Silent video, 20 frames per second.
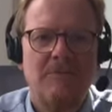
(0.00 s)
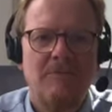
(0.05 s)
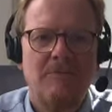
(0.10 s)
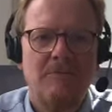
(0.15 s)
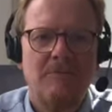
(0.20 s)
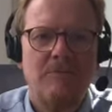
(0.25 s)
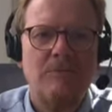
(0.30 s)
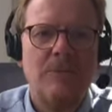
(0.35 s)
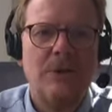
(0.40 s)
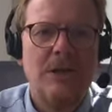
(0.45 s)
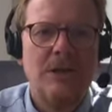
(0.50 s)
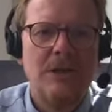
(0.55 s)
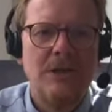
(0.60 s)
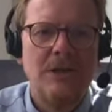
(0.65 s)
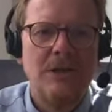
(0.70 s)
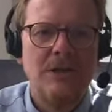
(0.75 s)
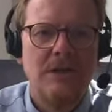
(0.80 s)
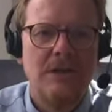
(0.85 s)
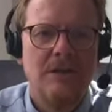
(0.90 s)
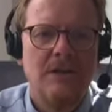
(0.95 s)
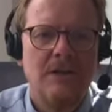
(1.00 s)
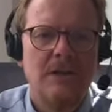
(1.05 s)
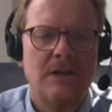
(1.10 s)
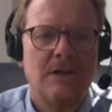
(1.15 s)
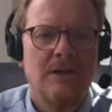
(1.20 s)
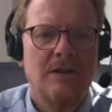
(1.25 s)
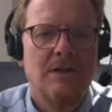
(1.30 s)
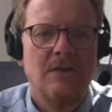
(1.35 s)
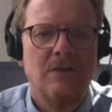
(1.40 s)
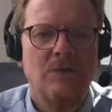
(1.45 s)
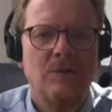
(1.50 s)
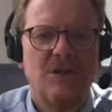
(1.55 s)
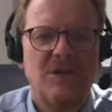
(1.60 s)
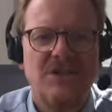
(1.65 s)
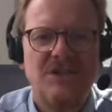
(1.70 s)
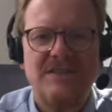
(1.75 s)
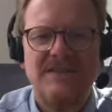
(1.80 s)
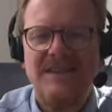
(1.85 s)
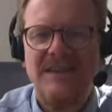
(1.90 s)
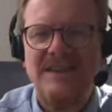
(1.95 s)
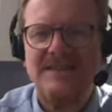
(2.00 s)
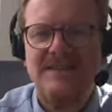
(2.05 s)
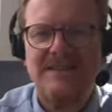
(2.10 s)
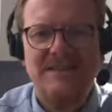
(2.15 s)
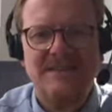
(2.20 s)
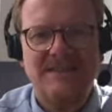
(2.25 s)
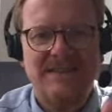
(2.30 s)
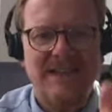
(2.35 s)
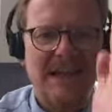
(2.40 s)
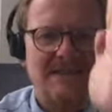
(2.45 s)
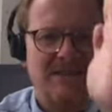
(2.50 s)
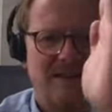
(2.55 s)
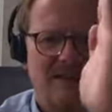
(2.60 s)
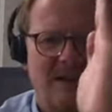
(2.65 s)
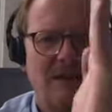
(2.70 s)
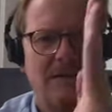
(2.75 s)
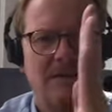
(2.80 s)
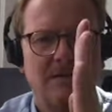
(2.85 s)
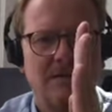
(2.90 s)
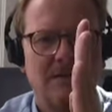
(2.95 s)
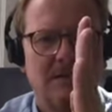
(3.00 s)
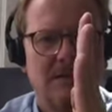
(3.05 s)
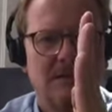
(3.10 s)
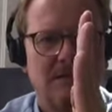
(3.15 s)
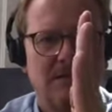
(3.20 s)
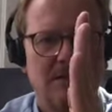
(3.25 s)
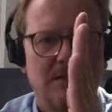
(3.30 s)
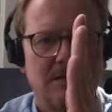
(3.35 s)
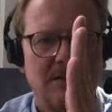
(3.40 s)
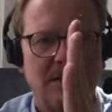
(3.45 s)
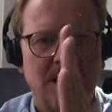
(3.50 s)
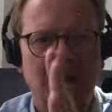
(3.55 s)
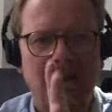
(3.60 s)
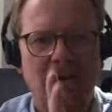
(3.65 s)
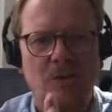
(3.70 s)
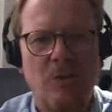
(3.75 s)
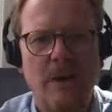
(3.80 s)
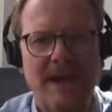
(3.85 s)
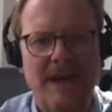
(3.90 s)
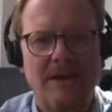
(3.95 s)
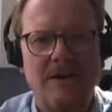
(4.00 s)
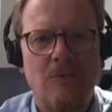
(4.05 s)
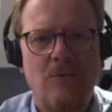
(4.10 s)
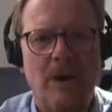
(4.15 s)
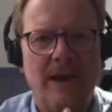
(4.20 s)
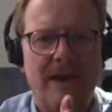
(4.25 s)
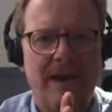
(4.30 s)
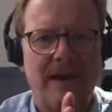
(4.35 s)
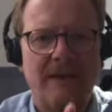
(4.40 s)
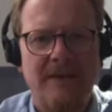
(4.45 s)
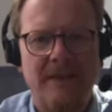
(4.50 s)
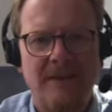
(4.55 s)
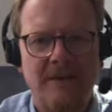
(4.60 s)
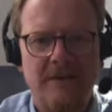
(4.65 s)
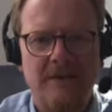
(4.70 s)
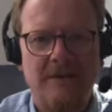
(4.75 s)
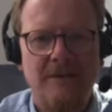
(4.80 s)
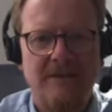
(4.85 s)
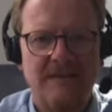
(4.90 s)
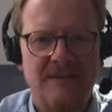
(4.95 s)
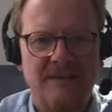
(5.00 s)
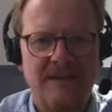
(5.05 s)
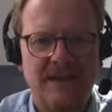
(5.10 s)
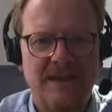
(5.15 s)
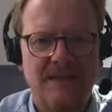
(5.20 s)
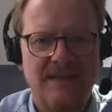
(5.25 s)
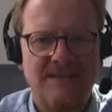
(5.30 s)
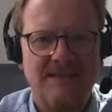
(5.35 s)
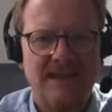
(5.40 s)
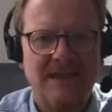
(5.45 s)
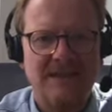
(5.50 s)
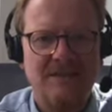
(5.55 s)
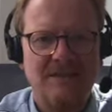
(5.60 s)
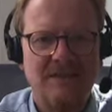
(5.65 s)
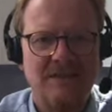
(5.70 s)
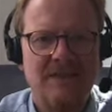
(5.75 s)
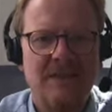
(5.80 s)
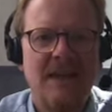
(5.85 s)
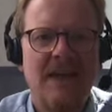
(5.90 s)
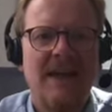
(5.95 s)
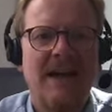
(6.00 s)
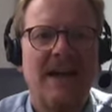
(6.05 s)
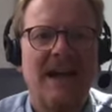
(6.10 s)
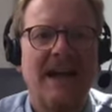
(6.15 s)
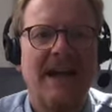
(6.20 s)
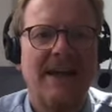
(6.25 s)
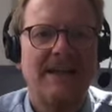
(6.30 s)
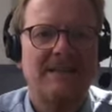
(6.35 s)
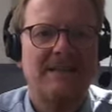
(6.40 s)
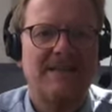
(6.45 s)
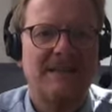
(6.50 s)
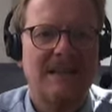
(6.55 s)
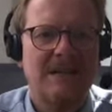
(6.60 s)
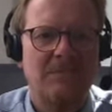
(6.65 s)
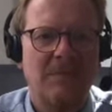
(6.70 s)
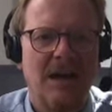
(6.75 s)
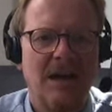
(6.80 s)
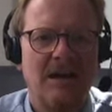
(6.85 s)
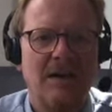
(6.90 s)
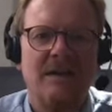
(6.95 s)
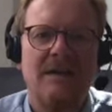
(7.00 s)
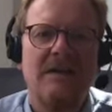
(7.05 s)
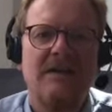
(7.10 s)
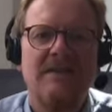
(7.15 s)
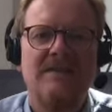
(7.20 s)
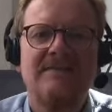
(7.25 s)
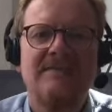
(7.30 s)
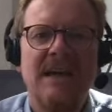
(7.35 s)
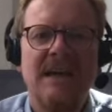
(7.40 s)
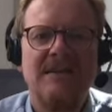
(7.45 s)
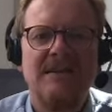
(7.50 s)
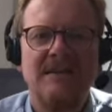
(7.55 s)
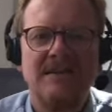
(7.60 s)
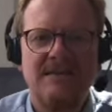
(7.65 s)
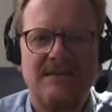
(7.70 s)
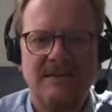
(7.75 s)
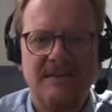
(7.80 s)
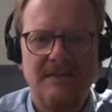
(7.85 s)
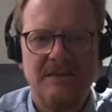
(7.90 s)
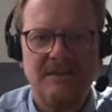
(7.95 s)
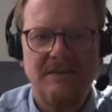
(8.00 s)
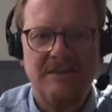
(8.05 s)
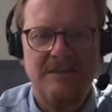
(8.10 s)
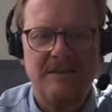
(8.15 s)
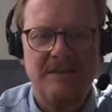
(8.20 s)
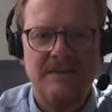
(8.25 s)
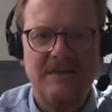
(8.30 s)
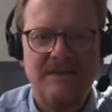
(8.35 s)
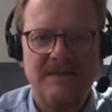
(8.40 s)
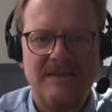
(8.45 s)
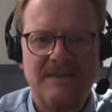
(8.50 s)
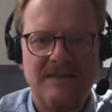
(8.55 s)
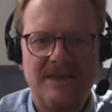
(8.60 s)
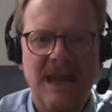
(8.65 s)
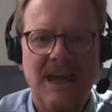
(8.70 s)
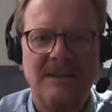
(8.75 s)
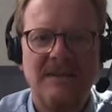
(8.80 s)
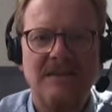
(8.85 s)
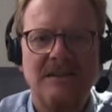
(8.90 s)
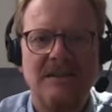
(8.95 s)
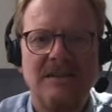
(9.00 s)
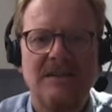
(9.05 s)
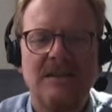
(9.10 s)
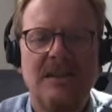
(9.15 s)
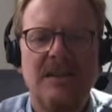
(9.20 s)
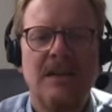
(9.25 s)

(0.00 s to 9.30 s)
mu, which is just the center, where the thing is centered, and sigma, the standard